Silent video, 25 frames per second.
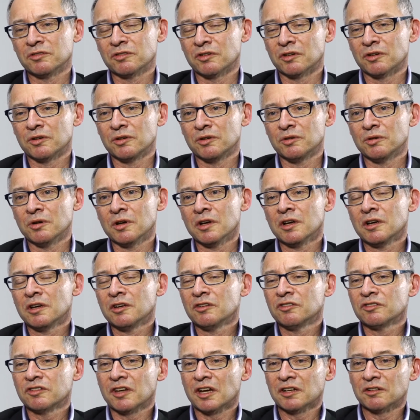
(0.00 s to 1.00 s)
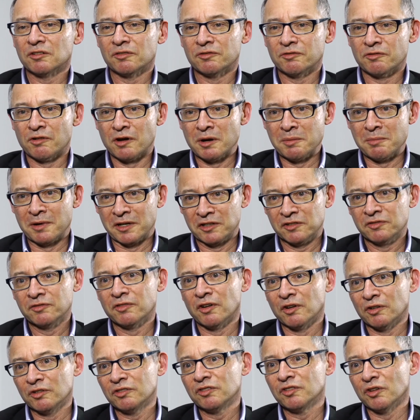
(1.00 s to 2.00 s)
So you start off very much
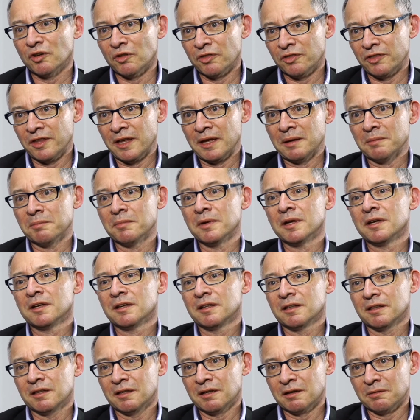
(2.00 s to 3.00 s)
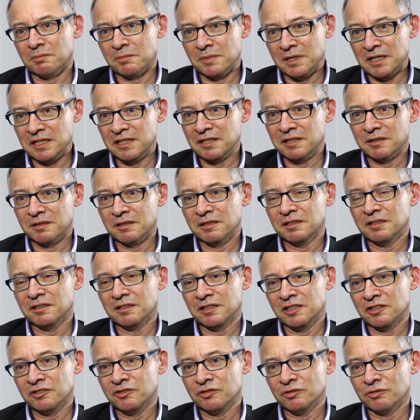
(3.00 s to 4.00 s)
focusing on them, their immediate
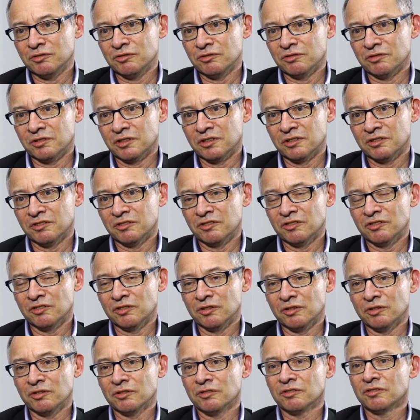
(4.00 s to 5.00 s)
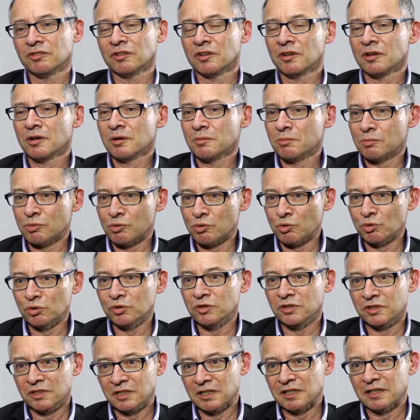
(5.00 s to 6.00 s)
issues and concerns,
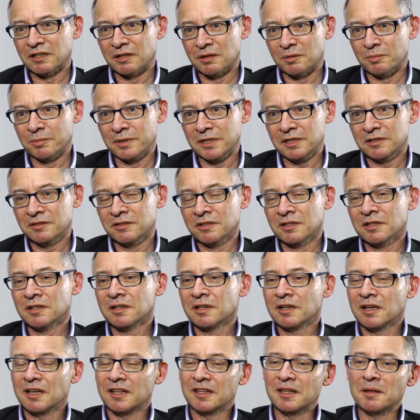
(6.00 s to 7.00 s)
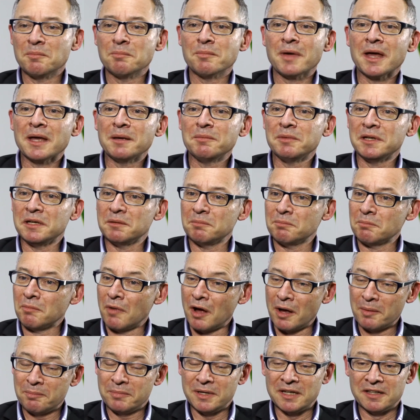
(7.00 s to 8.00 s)
broaden it a little bit, and then maybe it
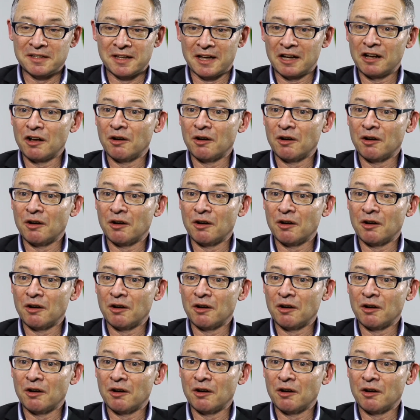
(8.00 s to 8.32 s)
might be in that